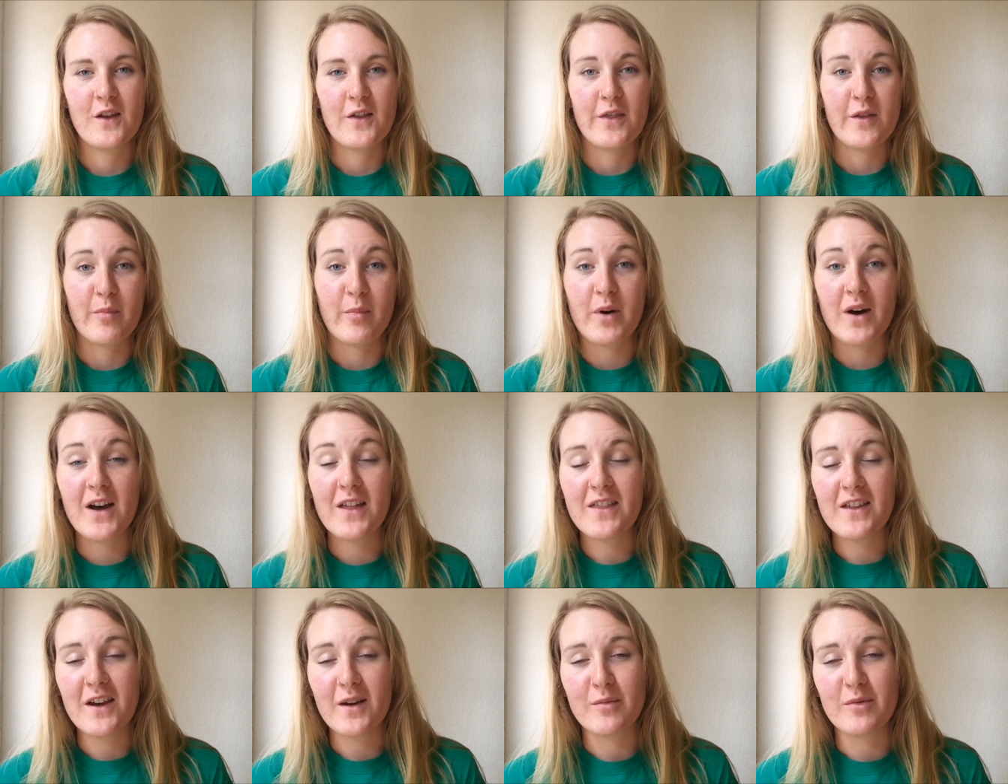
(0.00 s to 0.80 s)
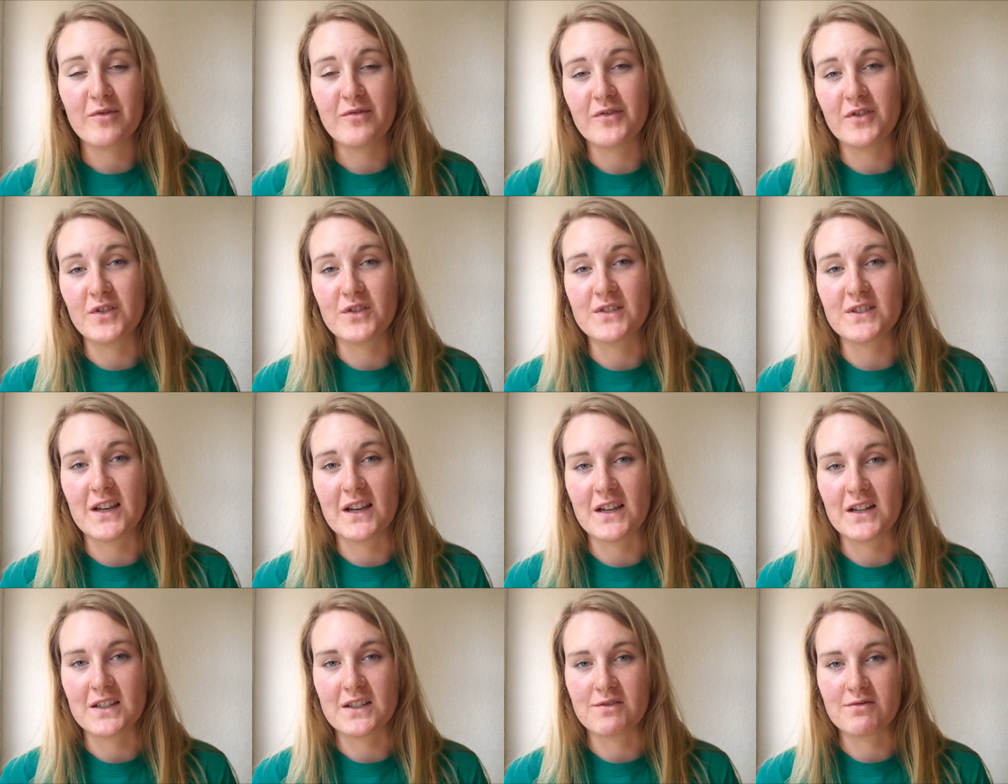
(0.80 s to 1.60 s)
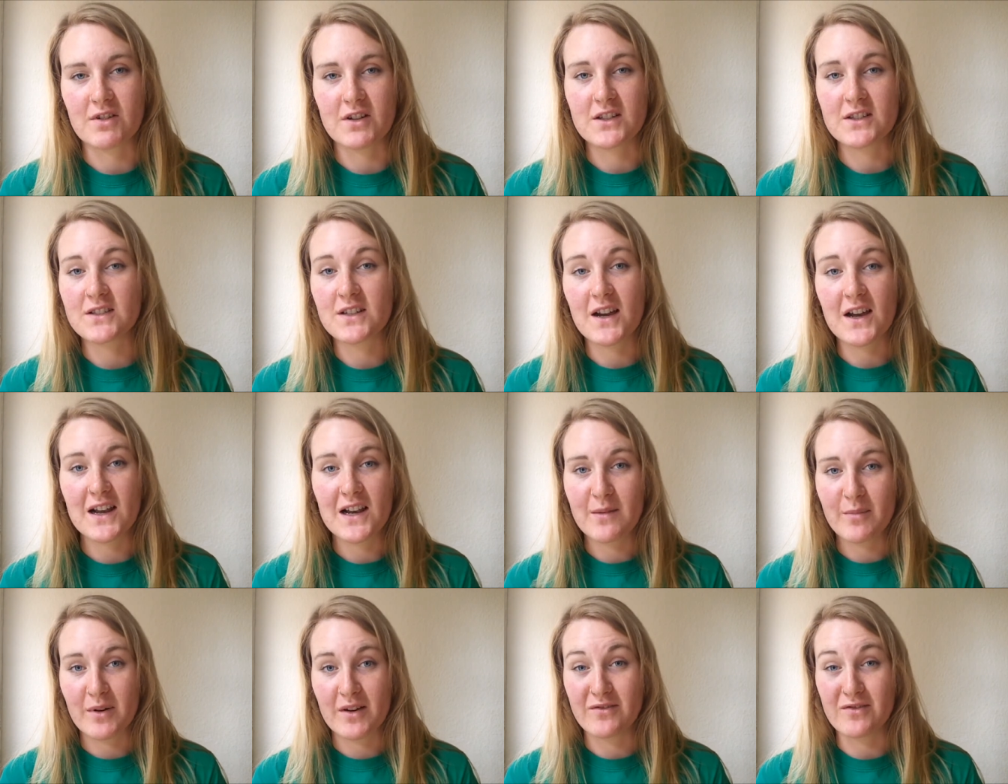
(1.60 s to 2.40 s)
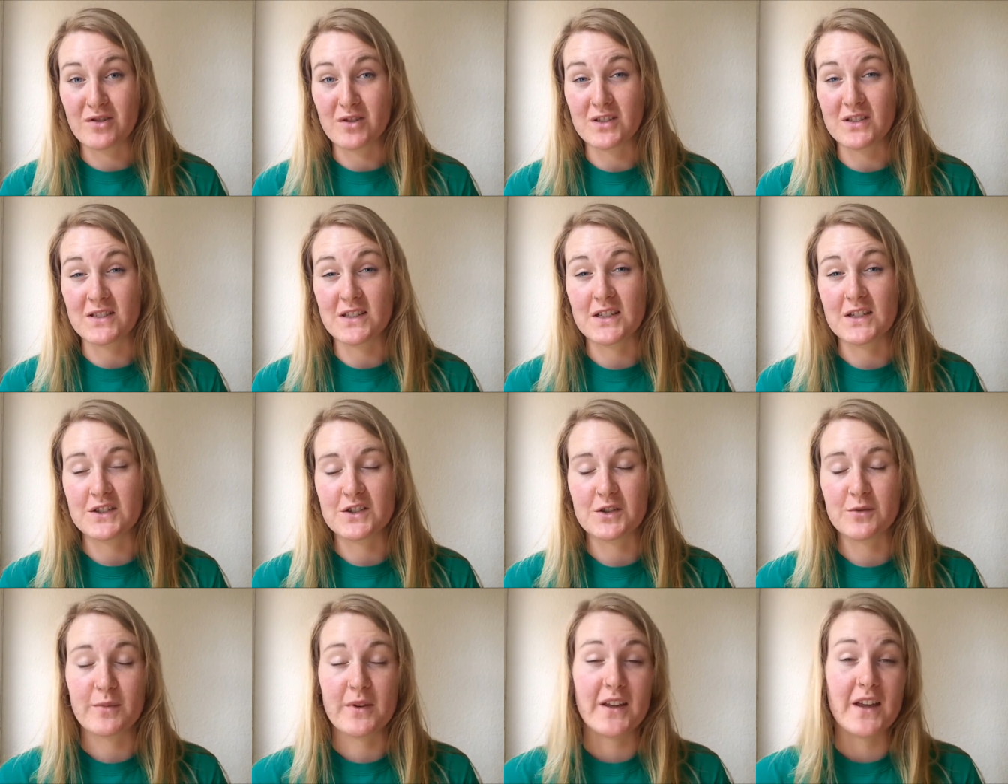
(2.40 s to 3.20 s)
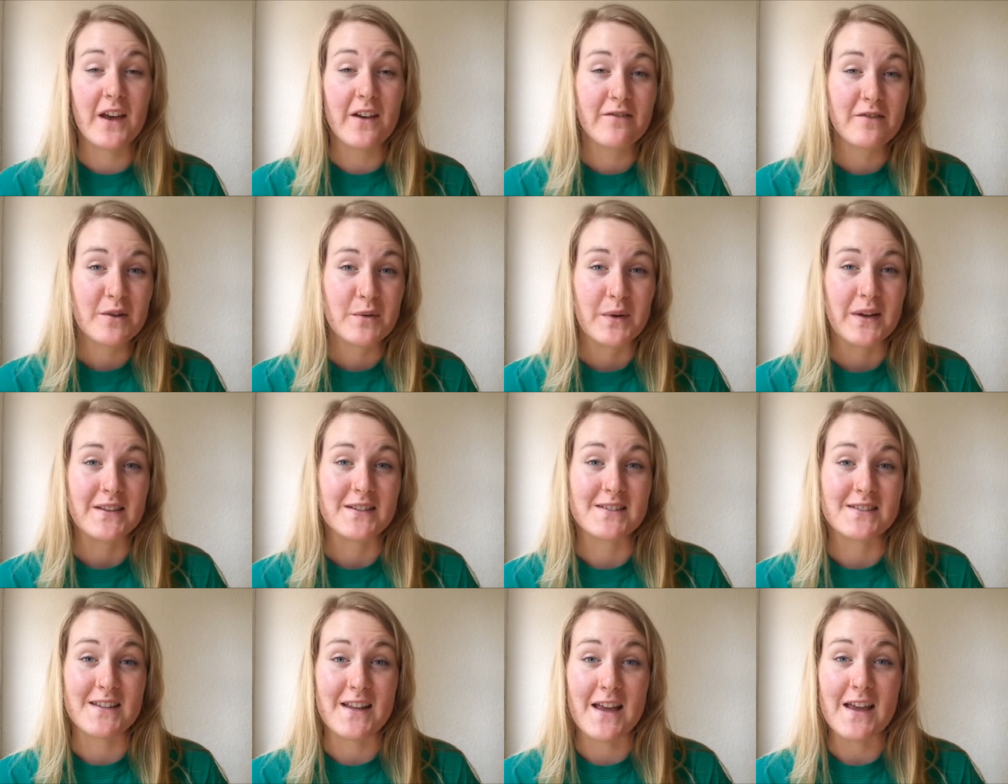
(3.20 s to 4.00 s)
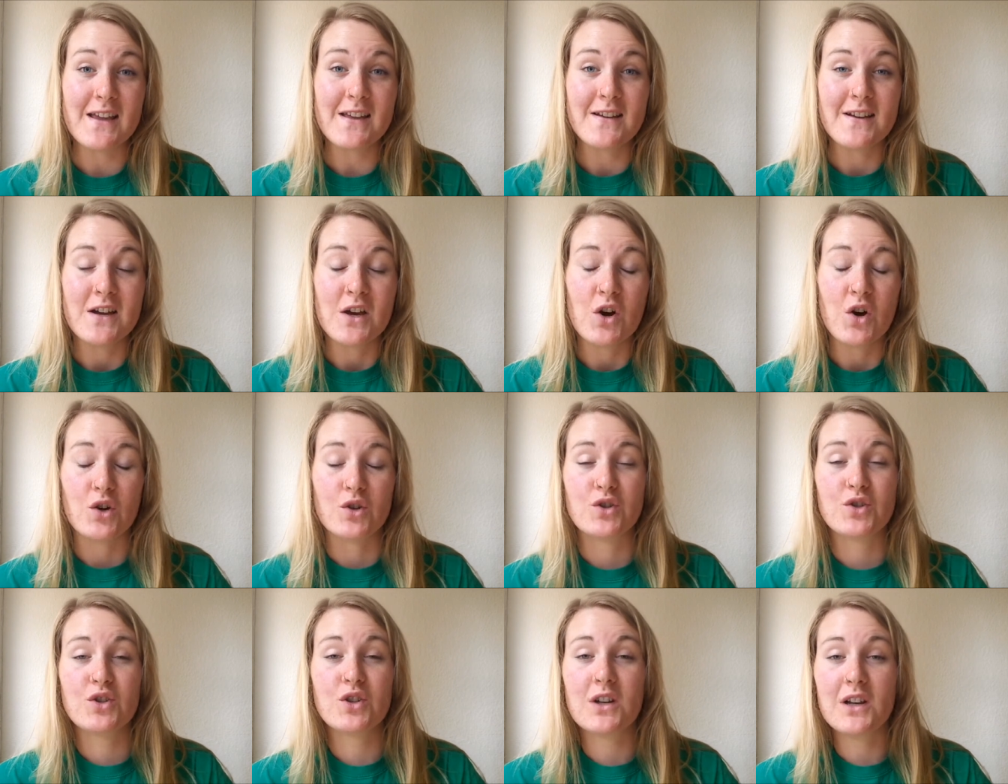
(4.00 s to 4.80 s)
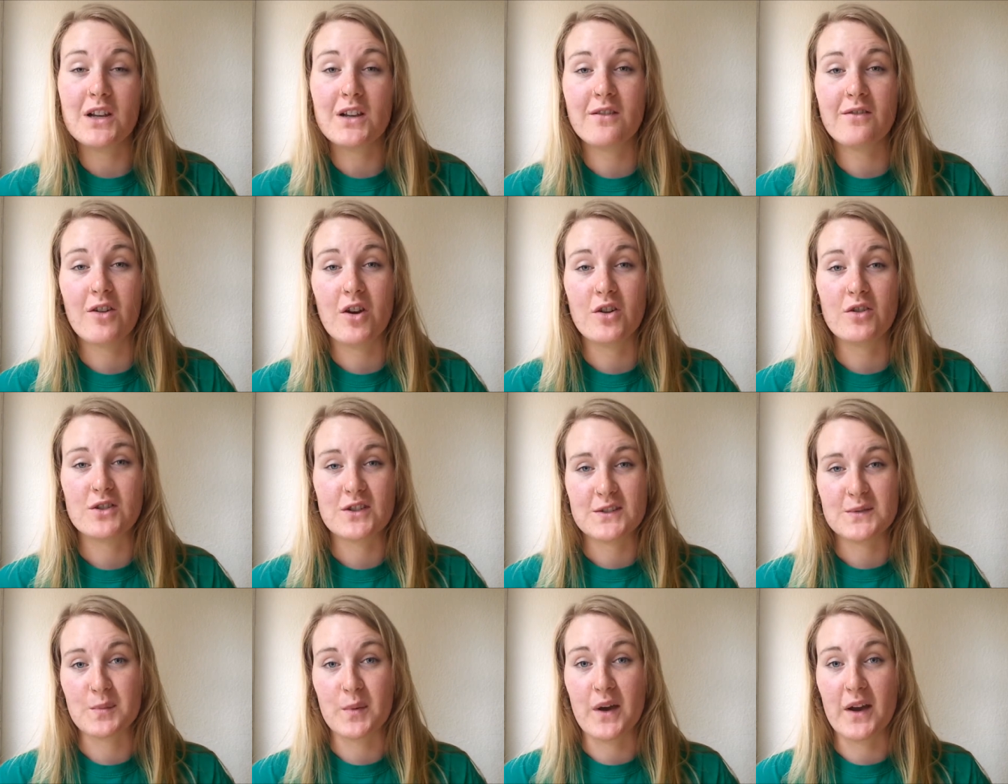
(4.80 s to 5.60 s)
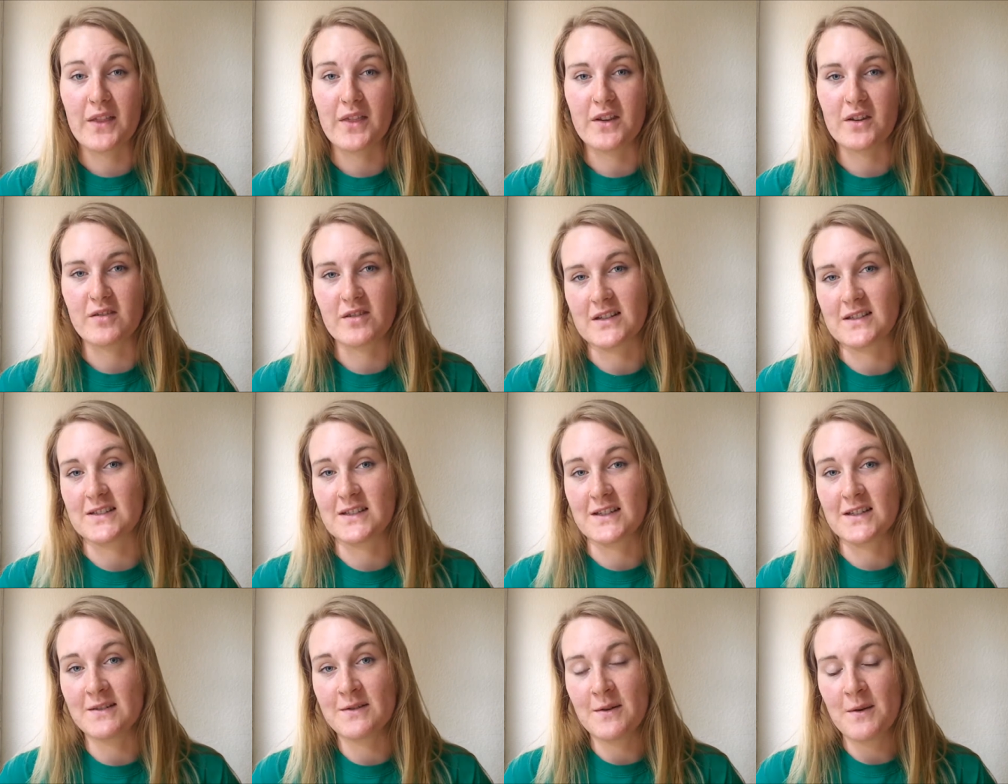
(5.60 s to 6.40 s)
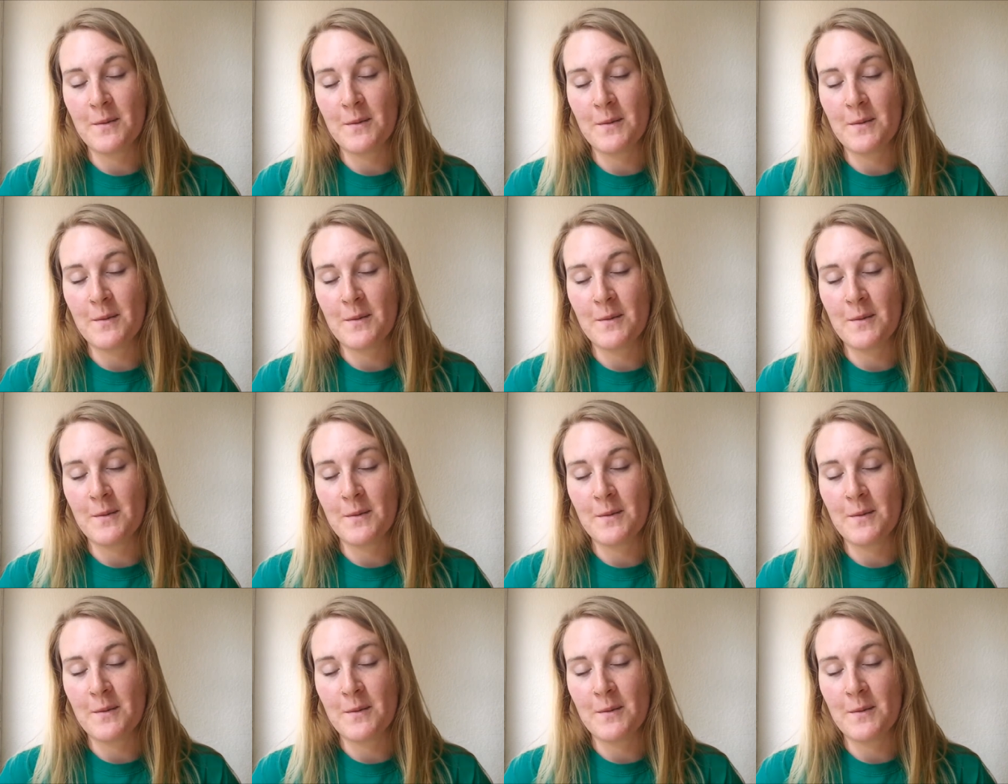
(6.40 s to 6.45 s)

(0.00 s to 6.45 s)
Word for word: The Bath Hub of Food Cycle is run entirely by volunteers who meet every Wednesday on Julian Road just behind the Crescent.